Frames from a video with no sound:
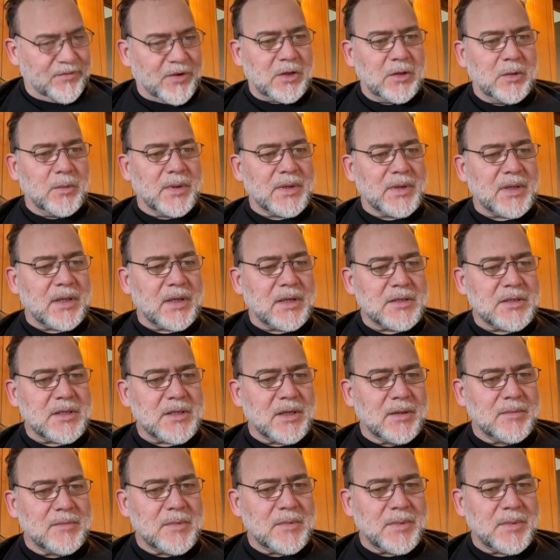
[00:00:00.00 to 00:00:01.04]
who went to the Kinching
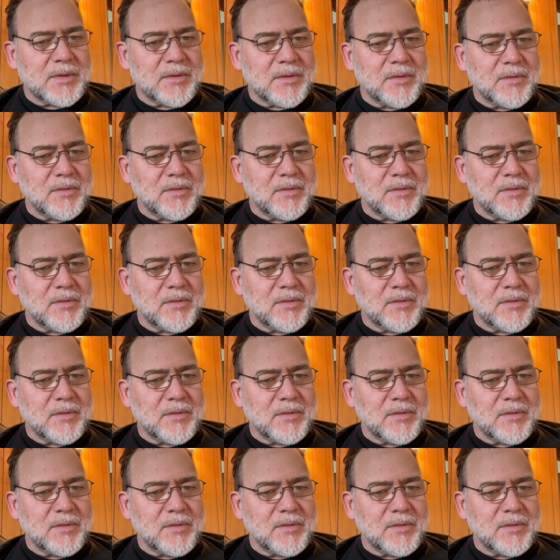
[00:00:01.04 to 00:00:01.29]
Embassy.